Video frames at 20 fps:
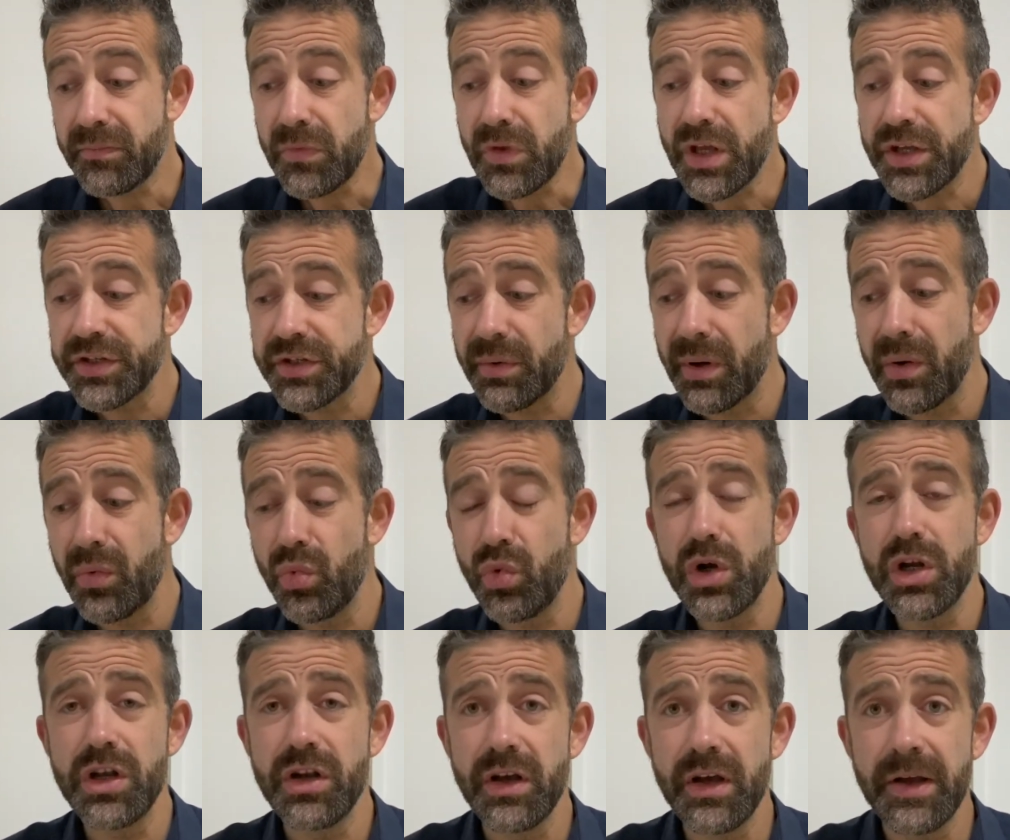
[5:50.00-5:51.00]
So I
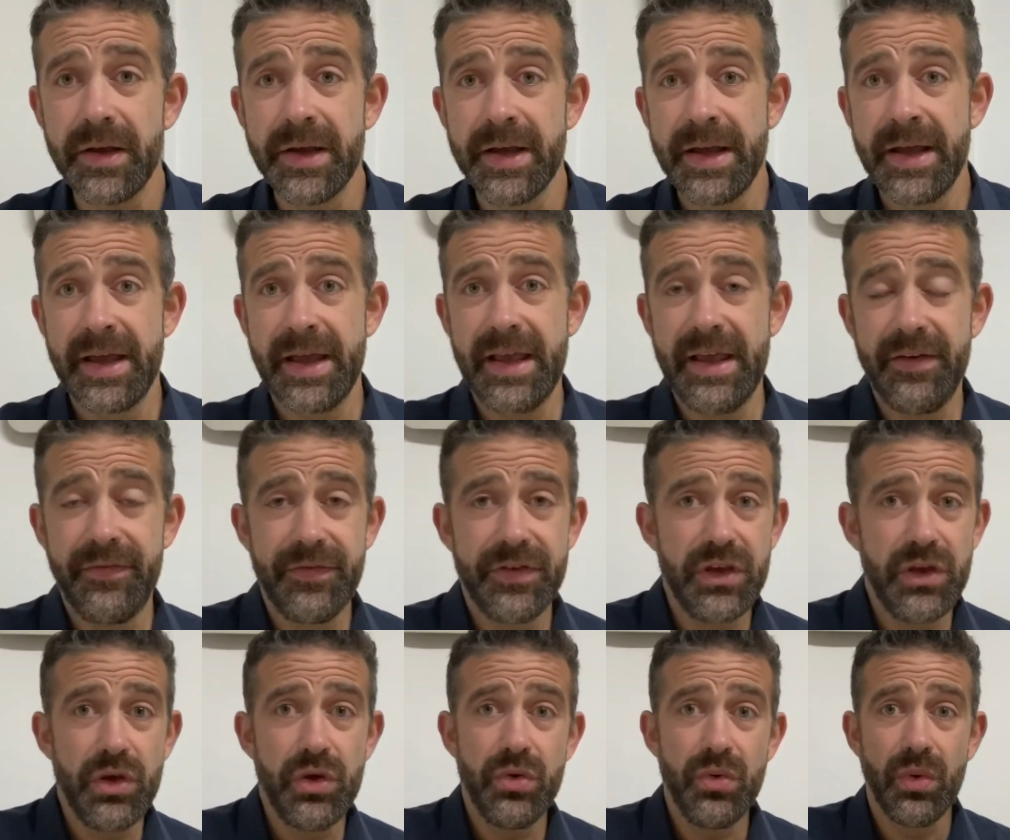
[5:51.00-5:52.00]
wonder if
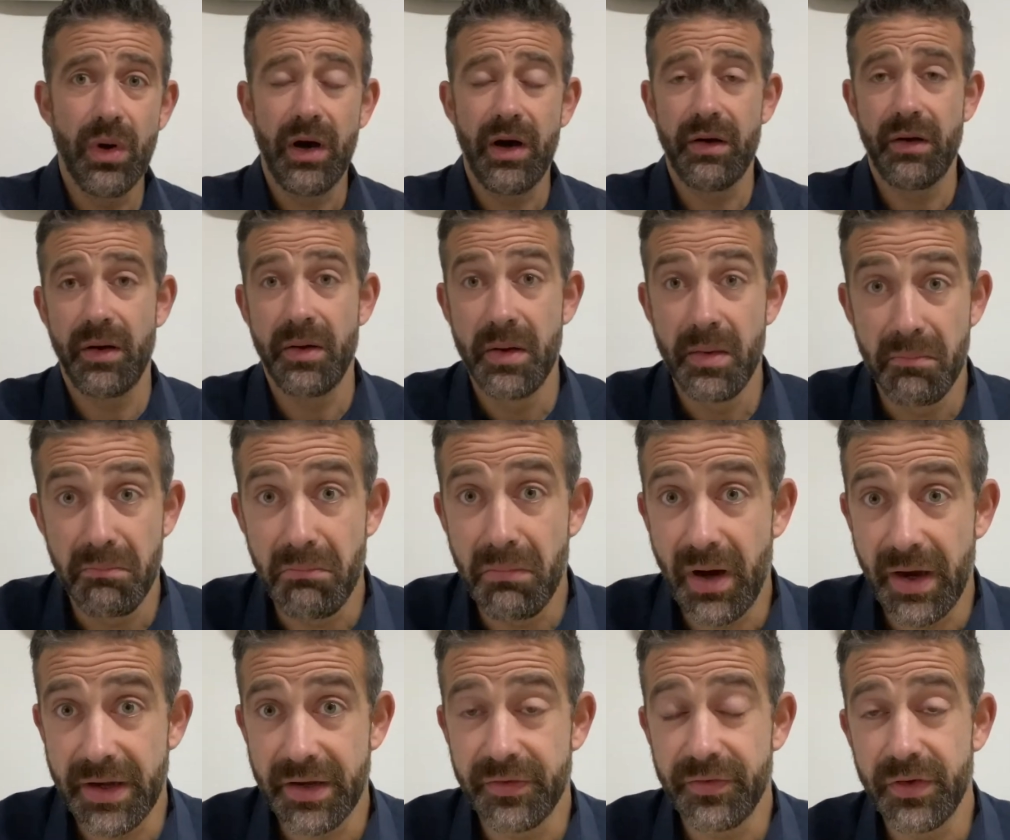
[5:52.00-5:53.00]
you are
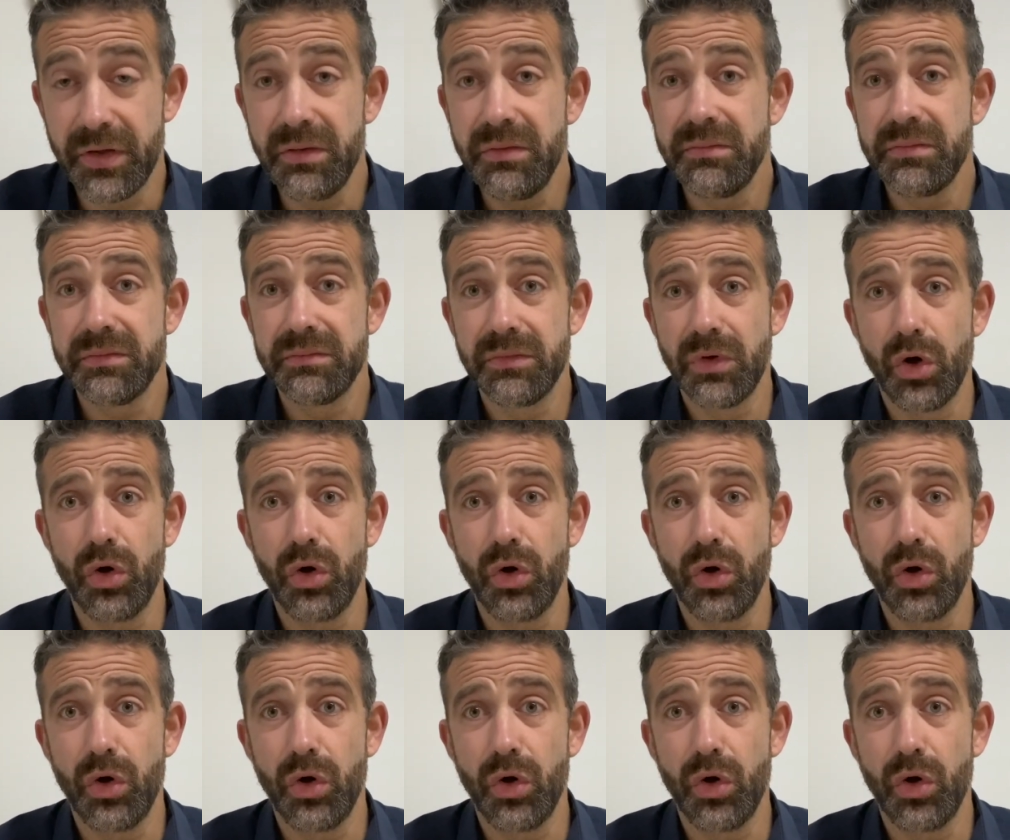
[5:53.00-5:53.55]
mindful,